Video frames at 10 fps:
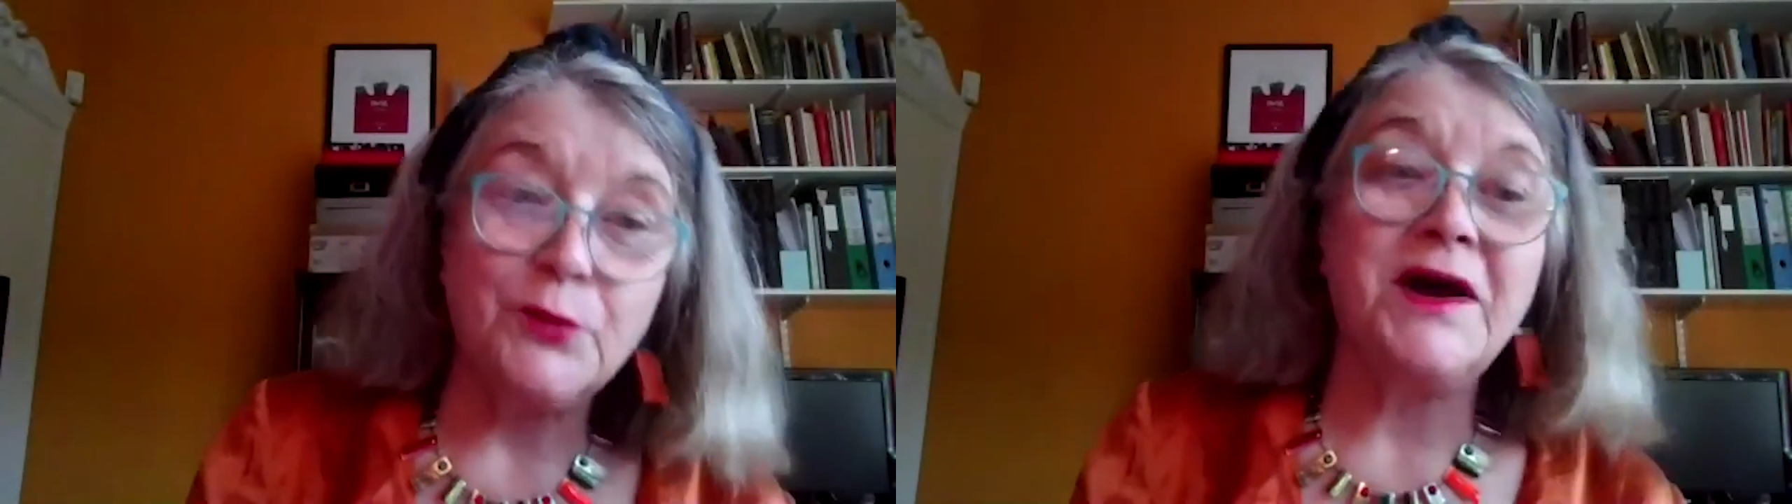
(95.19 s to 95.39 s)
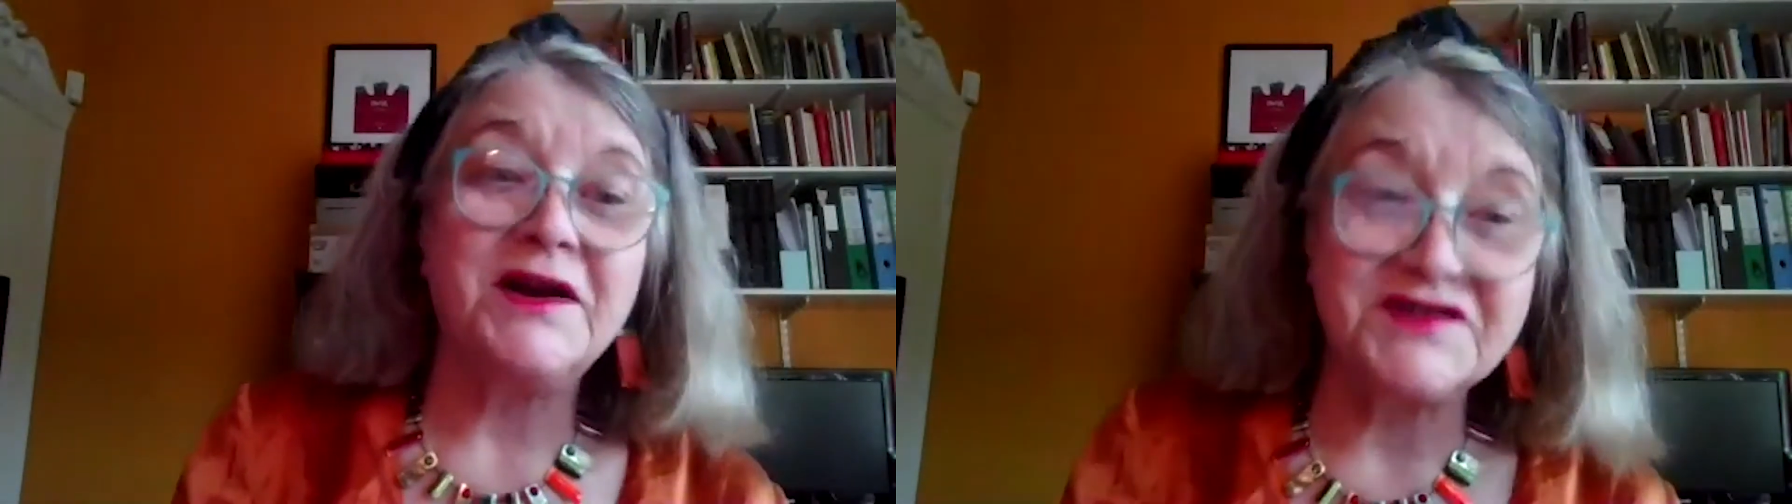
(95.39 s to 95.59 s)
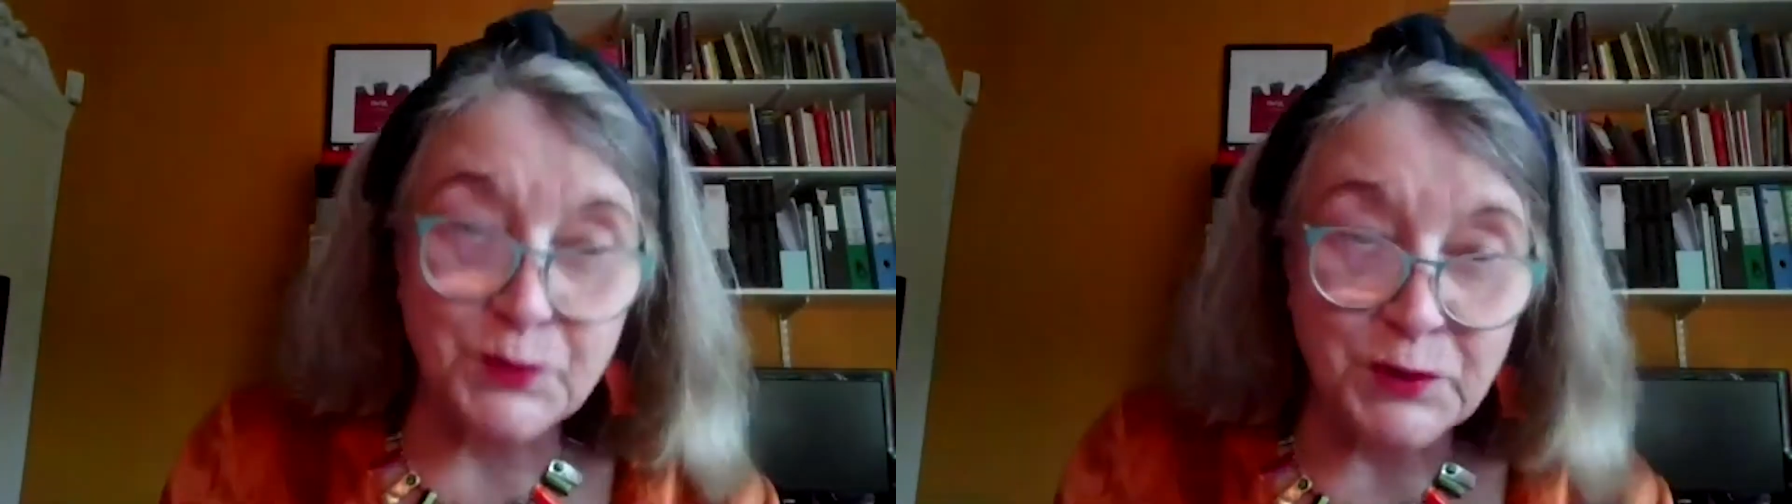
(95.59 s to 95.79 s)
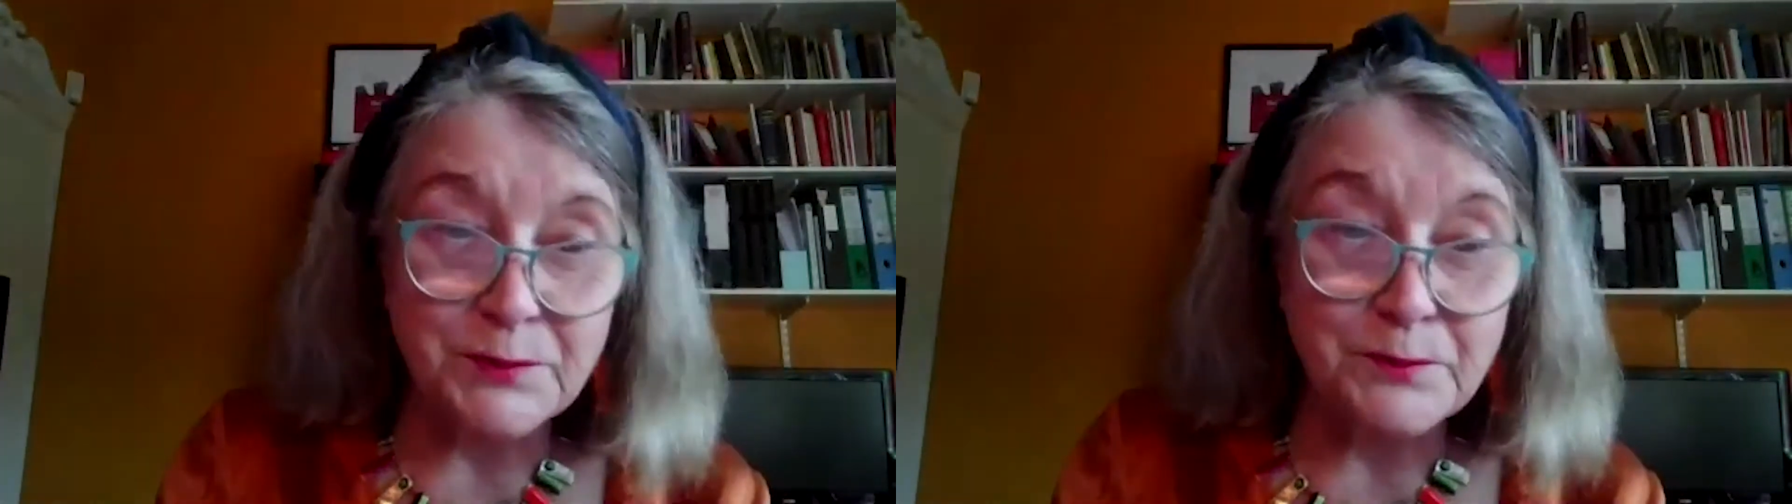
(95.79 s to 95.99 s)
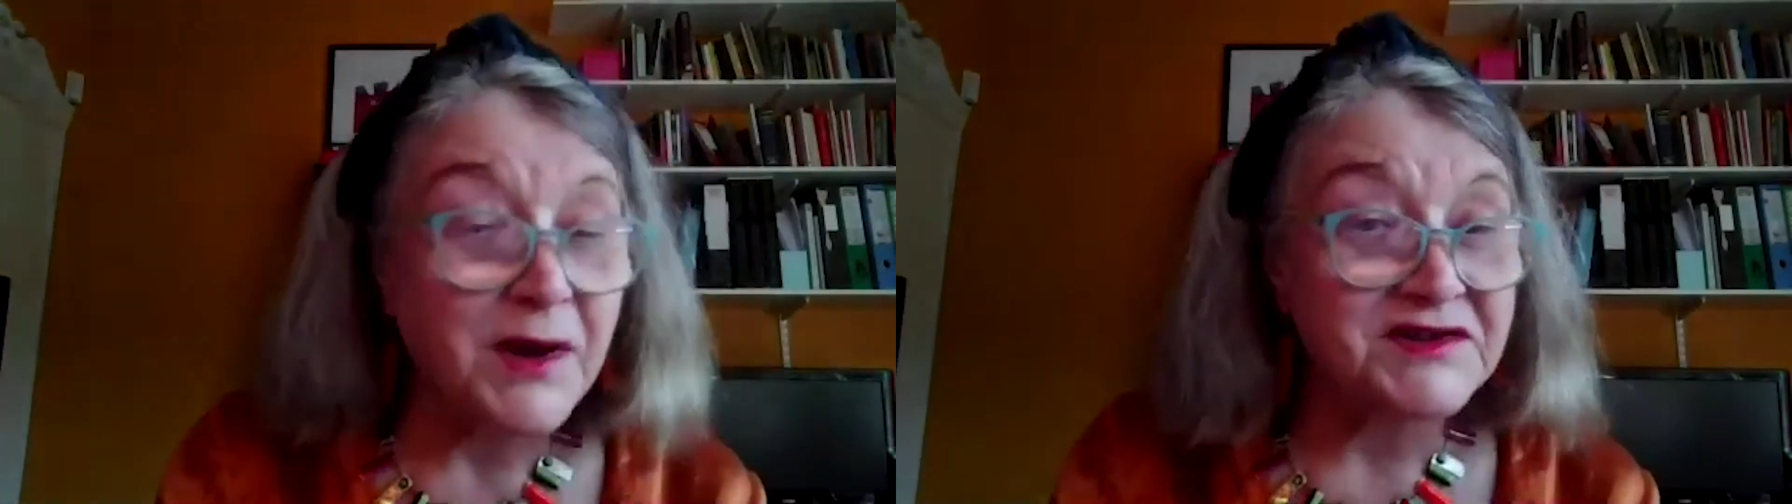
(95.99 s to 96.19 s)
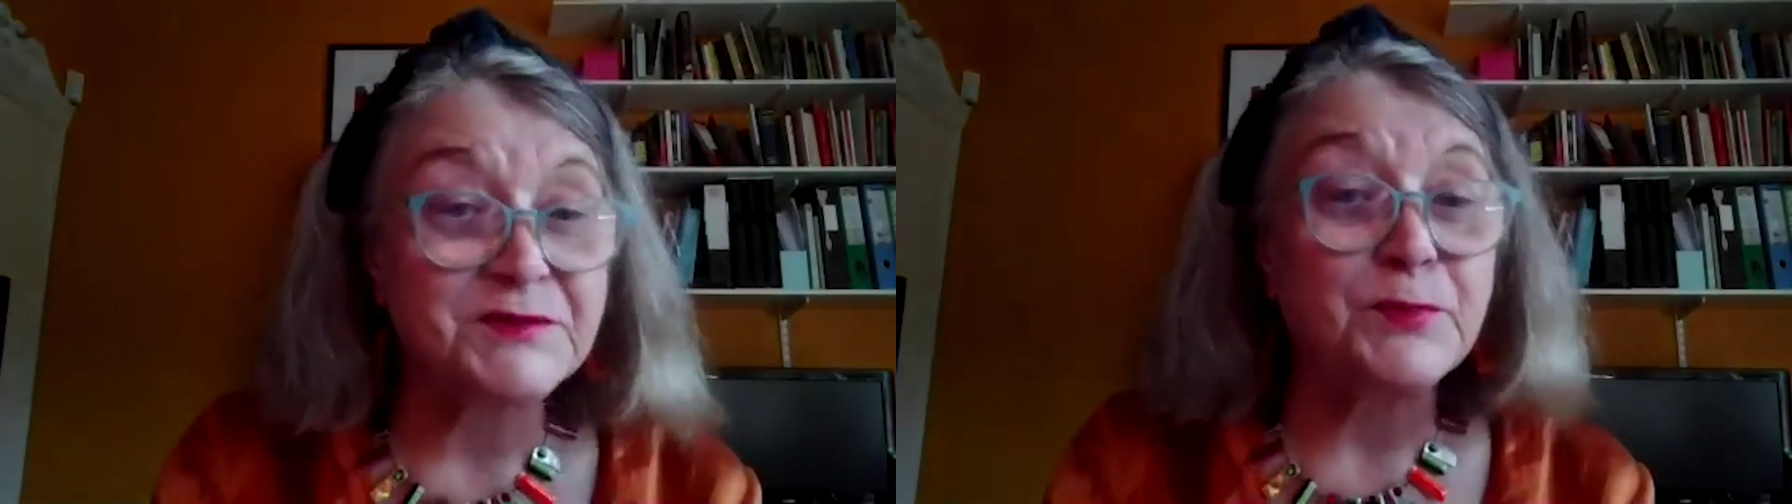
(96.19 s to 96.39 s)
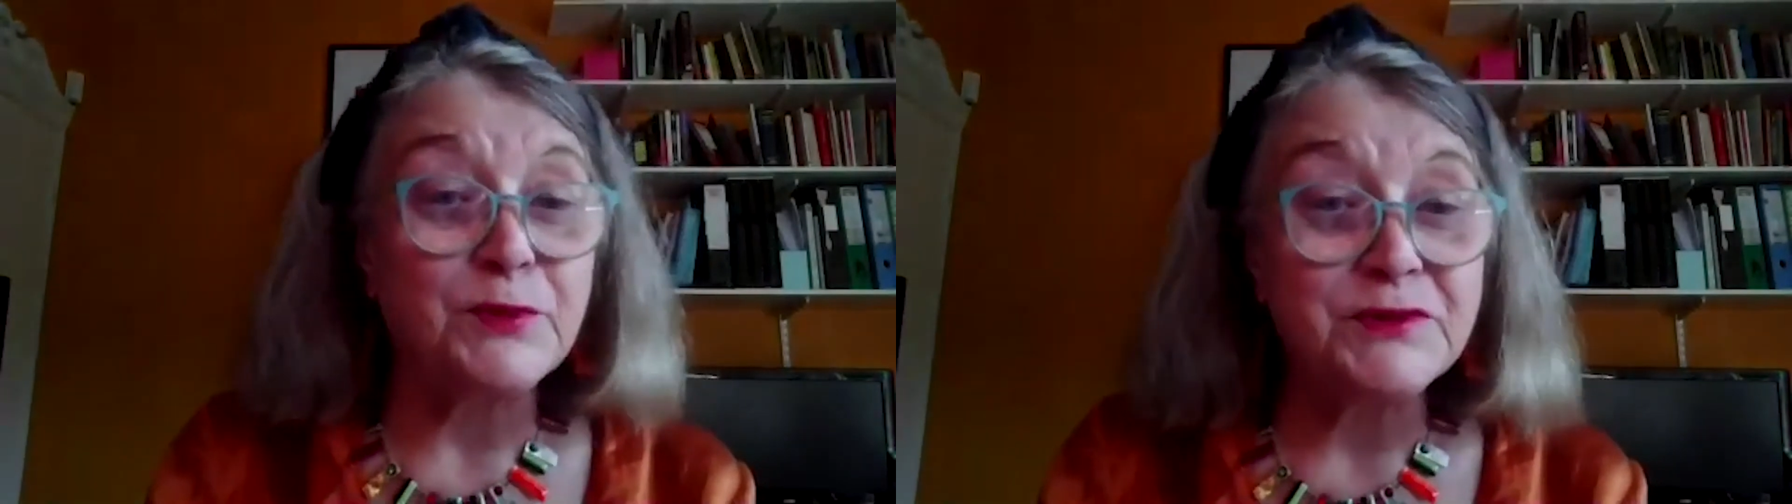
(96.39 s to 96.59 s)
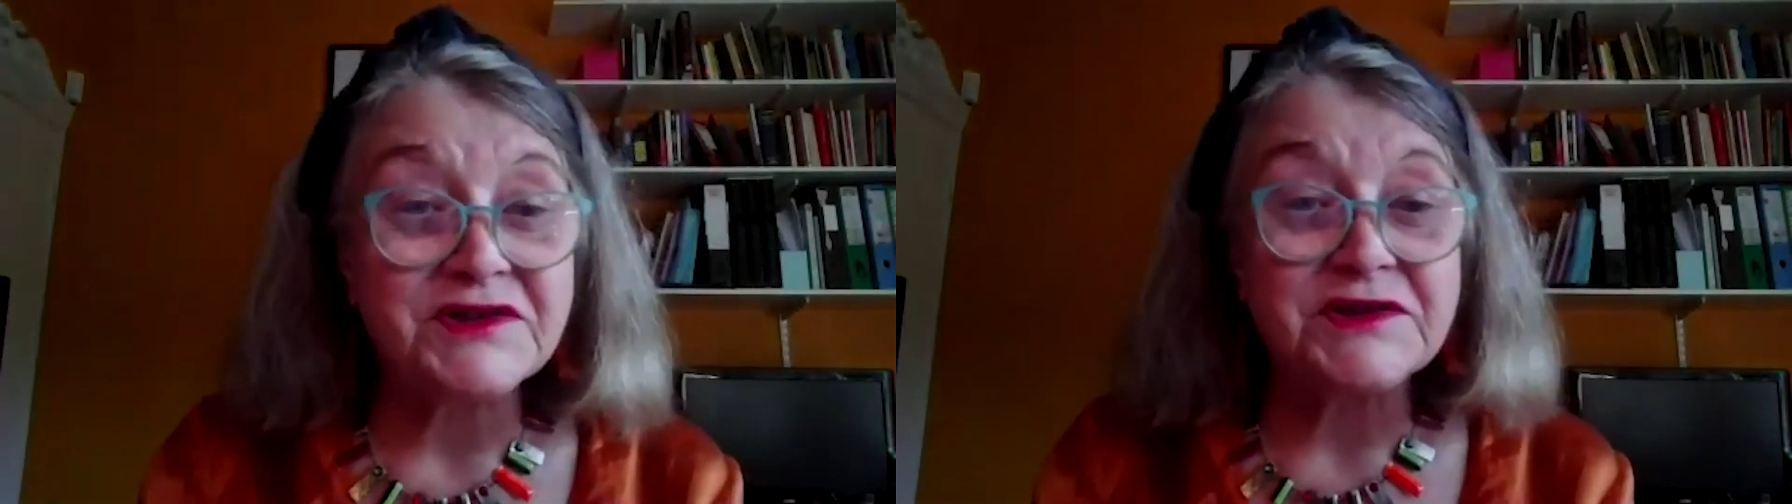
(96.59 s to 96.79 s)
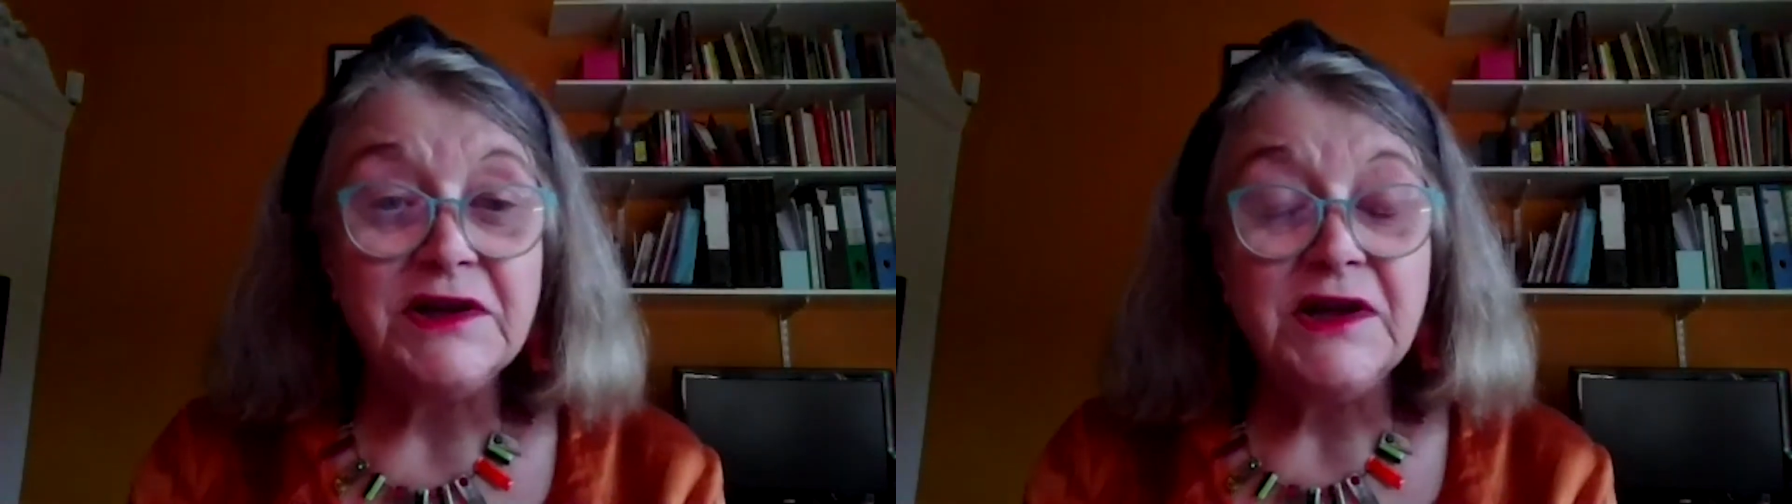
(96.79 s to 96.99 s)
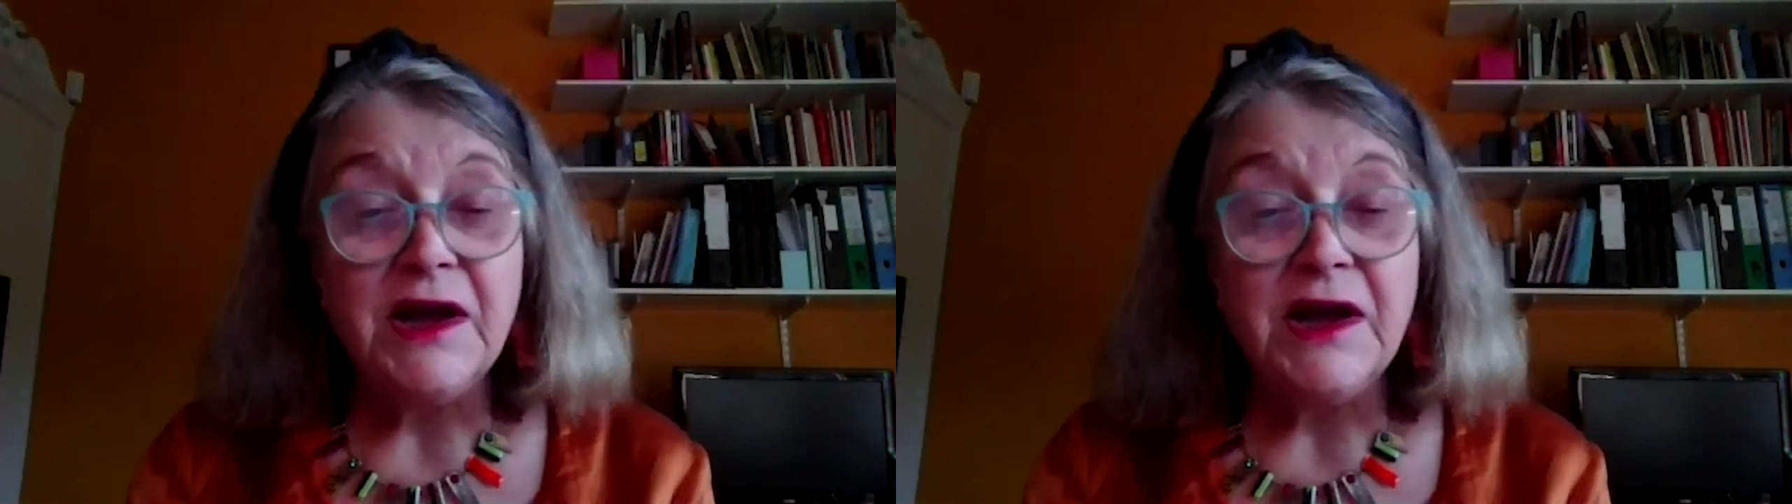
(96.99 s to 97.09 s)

passports,